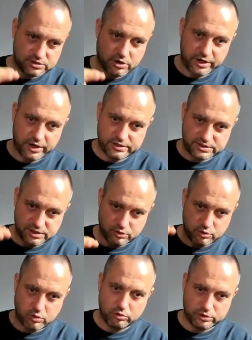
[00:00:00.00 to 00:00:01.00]
targets and
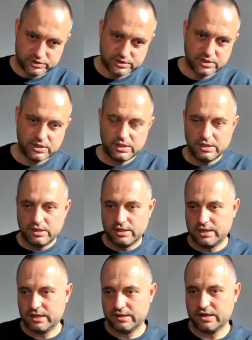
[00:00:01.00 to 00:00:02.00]
goals
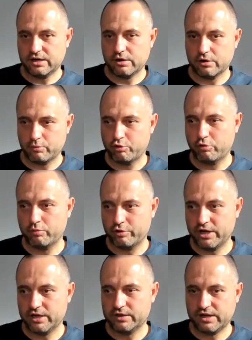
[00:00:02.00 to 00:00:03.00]
that are
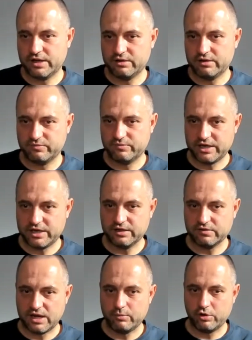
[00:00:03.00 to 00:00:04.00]
appropriate, and spending
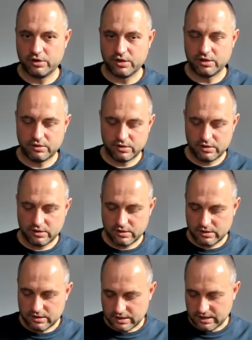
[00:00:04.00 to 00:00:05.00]
time on the
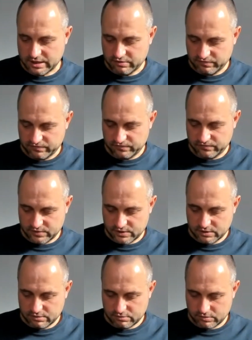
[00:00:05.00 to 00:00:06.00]
kind of
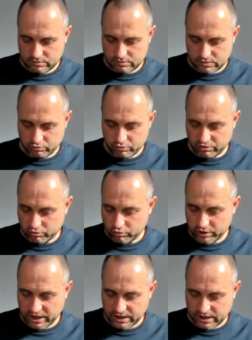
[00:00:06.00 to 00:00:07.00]
the
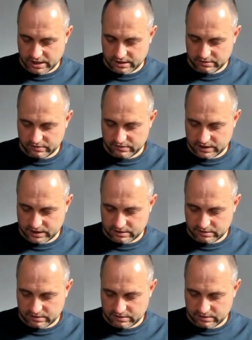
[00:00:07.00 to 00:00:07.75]
recruiting and